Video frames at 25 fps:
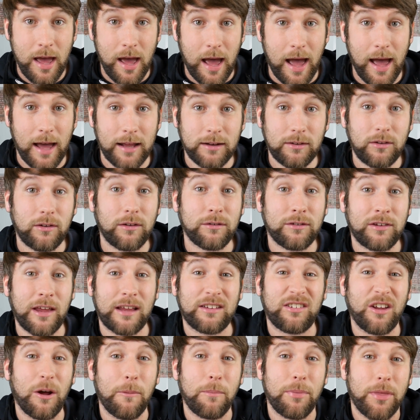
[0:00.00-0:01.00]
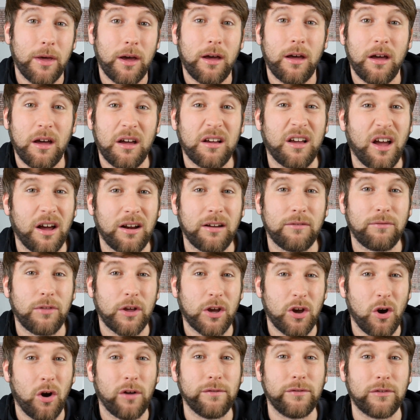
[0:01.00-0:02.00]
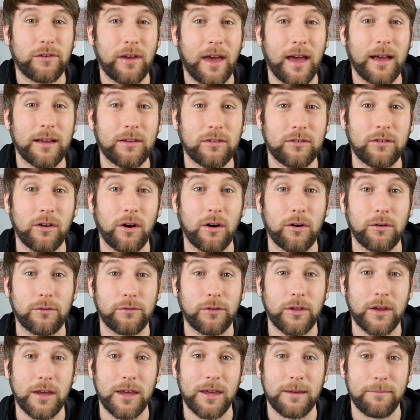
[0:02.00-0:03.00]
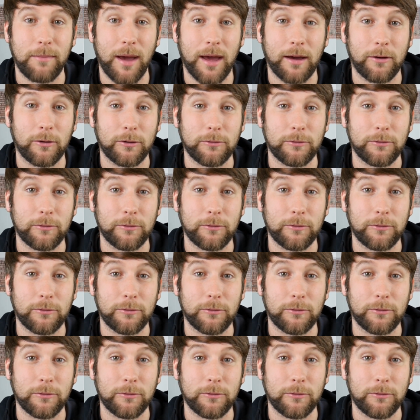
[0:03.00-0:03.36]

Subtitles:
and set up the kind of the context of the email.